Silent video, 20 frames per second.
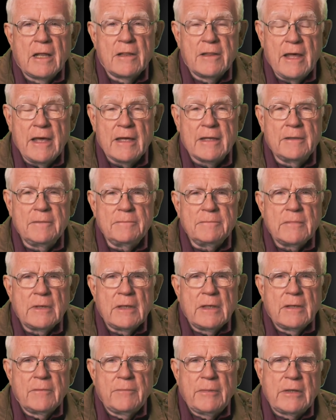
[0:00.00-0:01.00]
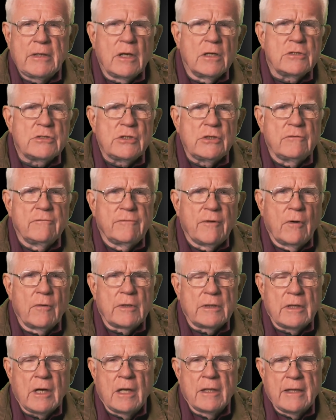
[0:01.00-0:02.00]
Then, because you
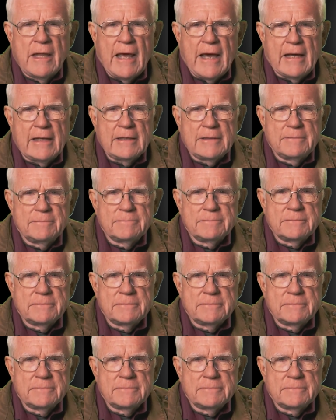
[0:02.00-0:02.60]
voted on that,